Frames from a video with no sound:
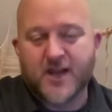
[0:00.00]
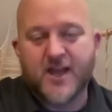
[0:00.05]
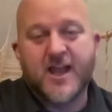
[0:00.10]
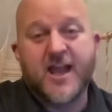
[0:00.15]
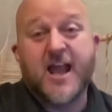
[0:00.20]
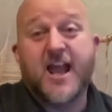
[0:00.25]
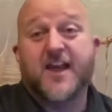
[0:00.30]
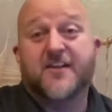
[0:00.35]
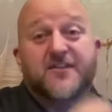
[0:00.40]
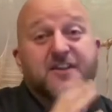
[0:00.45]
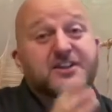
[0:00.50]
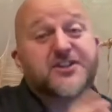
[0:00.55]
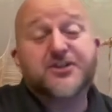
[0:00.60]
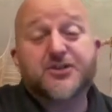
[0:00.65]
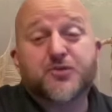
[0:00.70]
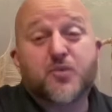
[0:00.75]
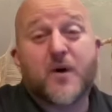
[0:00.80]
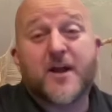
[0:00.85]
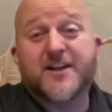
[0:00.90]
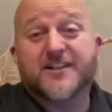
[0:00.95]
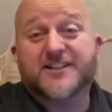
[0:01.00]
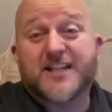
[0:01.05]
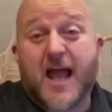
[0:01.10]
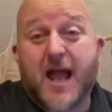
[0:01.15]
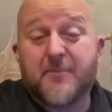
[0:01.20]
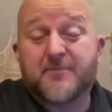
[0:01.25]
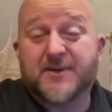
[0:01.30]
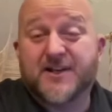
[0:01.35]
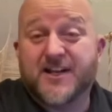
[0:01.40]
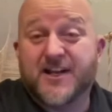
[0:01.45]
And this is what has
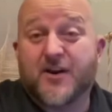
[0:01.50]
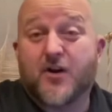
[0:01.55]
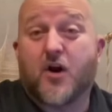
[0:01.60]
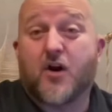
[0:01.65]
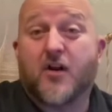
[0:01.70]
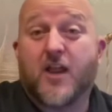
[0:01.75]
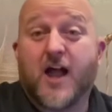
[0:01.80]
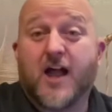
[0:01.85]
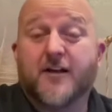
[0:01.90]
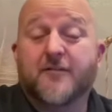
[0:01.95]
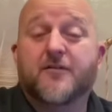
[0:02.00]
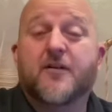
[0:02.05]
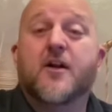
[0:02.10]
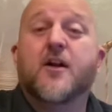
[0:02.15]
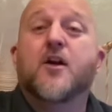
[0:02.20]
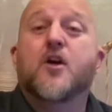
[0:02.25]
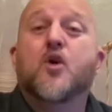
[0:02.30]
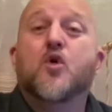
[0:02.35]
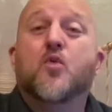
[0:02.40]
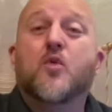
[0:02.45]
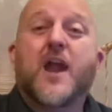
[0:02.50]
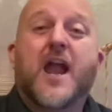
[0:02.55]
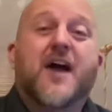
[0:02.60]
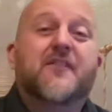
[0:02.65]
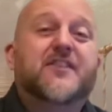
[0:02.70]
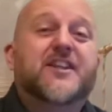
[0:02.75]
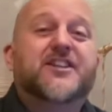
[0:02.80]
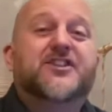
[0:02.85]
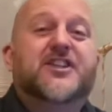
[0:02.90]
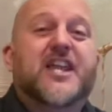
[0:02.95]
happened in our life. We have
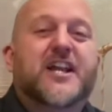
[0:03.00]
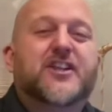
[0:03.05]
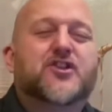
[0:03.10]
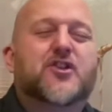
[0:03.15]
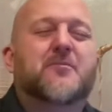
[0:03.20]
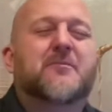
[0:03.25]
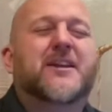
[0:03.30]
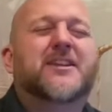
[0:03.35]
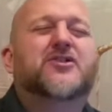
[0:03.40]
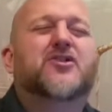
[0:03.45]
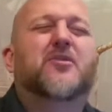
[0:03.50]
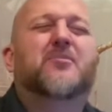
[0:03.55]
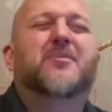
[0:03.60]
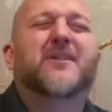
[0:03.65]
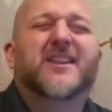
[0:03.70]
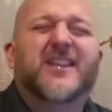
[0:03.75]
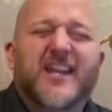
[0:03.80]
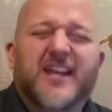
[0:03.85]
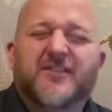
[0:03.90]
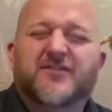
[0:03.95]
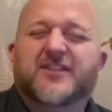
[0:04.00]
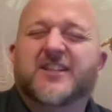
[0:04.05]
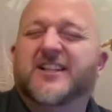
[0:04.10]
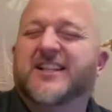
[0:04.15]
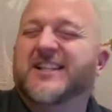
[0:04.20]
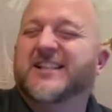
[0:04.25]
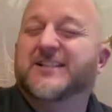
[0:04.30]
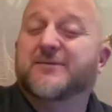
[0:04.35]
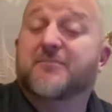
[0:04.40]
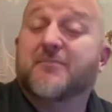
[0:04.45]
these detrimental beliefs and
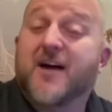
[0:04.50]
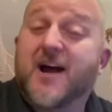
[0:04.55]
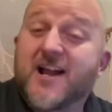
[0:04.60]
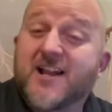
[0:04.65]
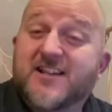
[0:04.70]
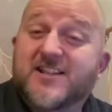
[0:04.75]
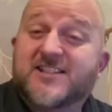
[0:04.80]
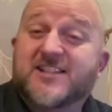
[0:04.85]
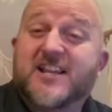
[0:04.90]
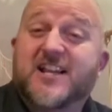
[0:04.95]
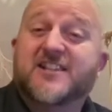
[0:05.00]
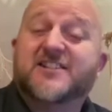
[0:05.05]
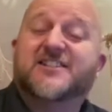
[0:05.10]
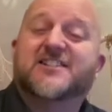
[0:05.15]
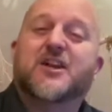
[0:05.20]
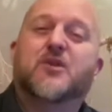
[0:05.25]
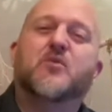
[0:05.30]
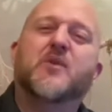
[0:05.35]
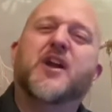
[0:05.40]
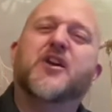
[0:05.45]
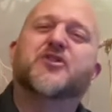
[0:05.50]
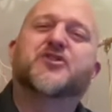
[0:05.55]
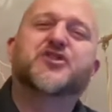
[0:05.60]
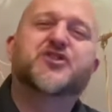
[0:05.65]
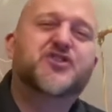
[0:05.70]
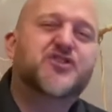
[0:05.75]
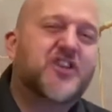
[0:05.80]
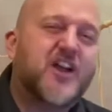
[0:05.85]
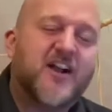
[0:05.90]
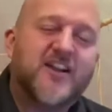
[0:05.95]
these mindsets that we are
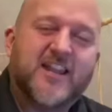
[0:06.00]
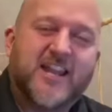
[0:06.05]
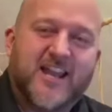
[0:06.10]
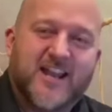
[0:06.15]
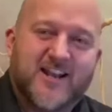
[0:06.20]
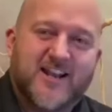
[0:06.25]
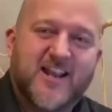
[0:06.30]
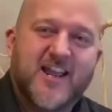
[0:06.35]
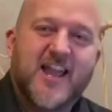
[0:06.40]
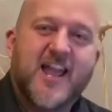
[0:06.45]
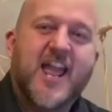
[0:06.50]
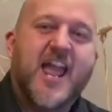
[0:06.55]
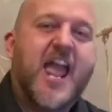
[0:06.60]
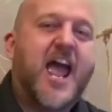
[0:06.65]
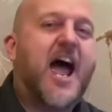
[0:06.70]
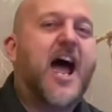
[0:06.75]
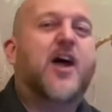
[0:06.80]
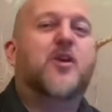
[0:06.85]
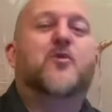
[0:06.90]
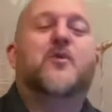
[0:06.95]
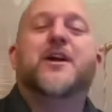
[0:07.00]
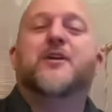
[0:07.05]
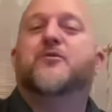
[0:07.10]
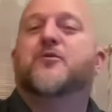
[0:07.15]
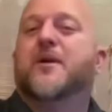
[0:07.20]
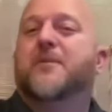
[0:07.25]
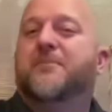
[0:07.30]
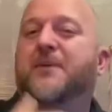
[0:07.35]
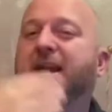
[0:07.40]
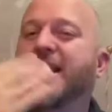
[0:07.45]
stuck in. And we
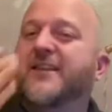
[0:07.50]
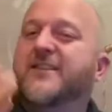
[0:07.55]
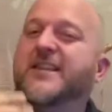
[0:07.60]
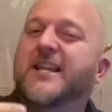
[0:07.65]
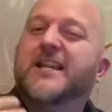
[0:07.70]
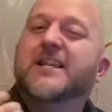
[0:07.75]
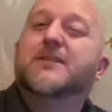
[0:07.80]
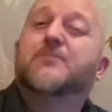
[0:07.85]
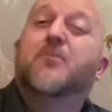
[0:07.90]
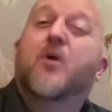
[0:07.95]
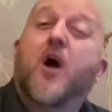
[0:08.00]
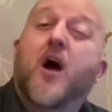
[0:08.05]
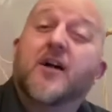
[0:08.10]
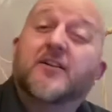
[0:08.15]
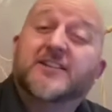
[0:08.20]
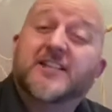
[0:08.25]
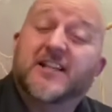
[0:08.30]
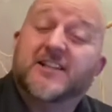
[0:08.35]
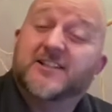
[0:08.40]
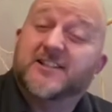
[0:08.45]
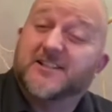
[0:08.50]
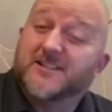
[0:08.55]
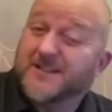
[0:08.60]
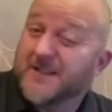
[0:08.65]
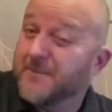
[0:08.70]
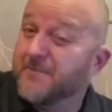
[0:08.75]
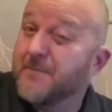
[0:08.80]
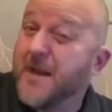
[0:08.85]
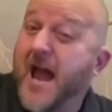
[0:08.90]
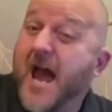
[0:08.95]
repeat these processes
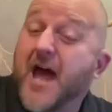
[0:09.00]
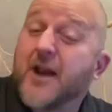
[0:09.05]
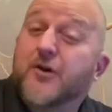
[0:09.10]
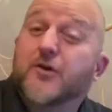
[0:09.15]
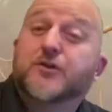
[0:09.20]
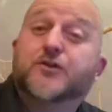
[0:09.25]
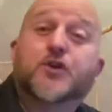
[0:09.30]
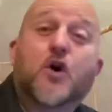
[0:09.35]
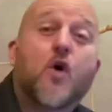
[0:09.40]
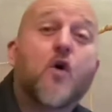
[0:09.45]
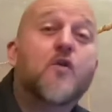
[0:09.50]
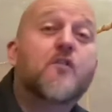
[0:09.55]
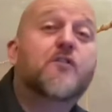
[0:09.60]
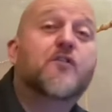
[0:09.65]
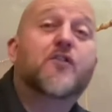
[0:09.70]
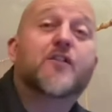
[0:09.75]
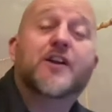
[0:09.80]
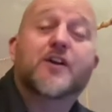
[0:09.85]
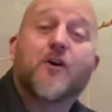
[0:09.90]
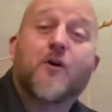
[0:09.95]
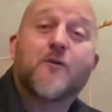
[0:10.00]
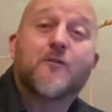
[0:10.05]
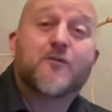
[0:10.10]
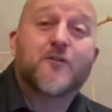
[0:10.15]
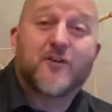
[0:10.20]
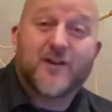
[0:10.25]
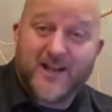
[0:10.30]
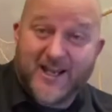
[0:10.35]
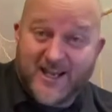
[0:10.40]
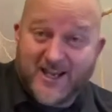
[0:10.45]
and patterns over and
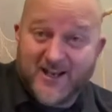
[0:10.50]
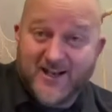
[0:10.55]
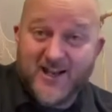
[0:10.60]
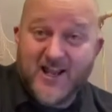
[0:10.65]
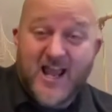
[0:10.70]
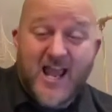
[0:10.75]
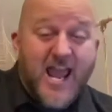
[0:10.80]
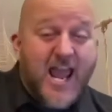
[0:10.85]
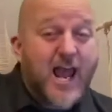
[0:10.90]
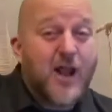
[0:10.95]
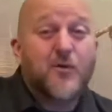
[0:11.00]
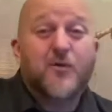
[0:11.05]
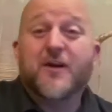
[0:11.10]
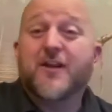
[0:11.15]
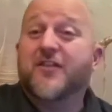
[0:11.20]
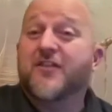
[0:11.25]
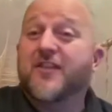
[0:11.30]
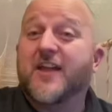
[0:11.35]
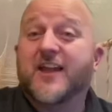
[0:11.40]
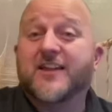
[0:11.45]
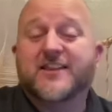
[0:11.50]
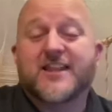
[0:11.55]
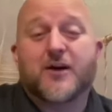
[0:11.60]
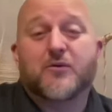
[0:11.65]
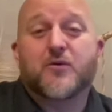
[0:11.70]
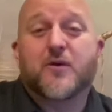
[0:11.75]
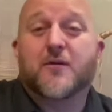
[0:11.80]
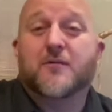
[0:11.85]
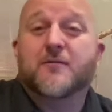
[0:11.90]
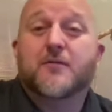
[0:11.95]
over again. And we think that
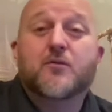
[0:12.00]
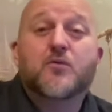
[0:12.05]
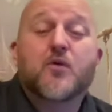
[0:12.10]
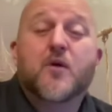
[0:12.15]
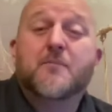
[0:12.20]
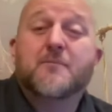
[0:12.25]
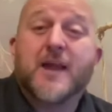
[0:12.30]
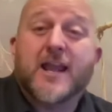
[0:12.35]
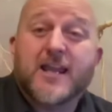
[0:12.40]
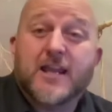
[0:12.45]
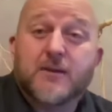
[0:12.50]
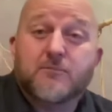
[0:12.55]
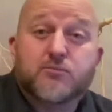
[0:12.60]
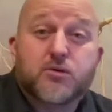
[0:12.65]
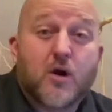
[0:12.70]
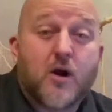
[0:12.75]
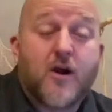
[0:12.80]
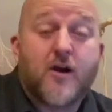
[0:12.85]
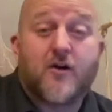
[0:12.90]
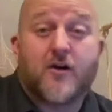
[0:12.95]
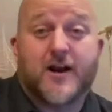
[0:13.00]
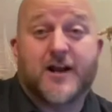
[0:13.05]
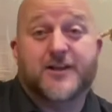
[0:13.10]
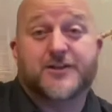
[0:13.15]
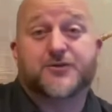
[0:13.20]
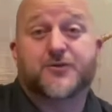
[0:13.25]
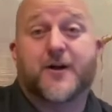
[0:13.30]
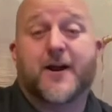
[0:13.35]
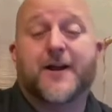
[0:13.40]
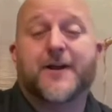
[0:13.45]
we're making
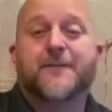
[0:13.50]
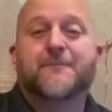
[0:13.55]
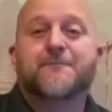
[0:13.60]
progress, right?